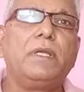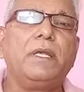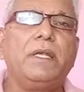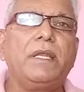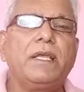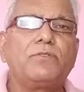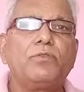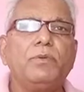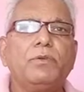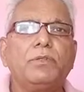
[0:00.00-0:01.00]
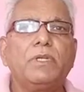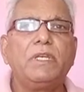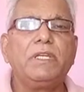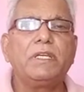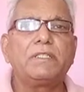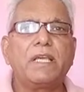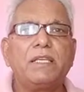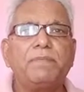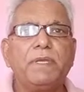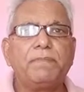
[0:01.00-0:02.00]
it has to be on the legal size
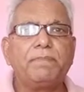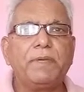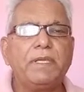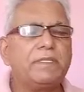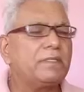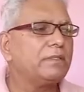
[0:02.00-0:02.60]
page,